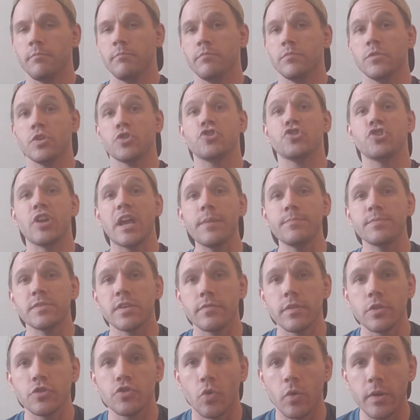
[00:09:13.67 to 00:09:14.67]
The shapes
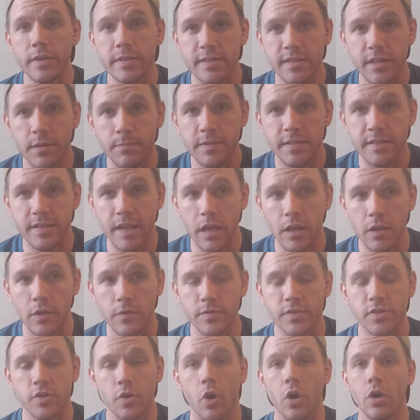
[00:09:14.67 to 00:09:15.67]
of the joints
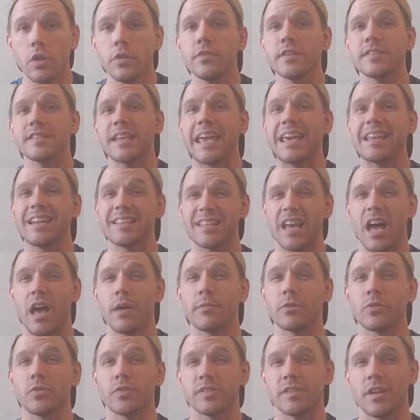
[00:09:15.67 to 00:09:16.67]
themselves, so all this
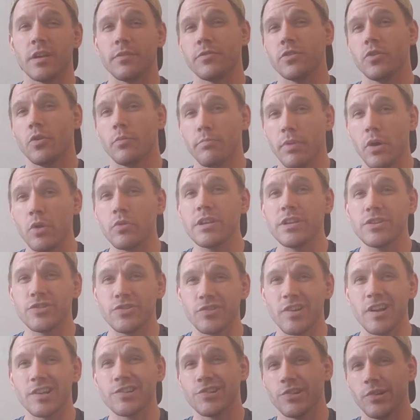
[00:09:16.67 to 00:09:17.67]
anatomical stuff, your bony
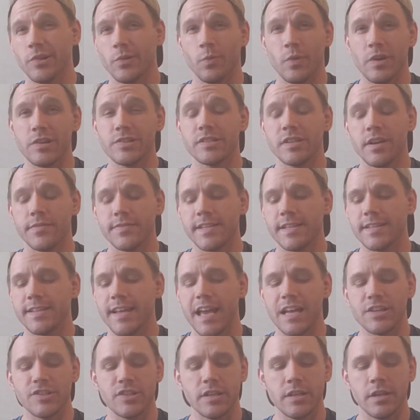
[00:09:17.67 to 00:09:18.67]
structure and where stuff's
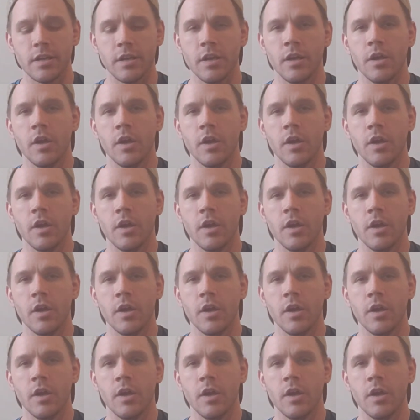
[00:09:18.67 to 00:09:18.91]
attaching,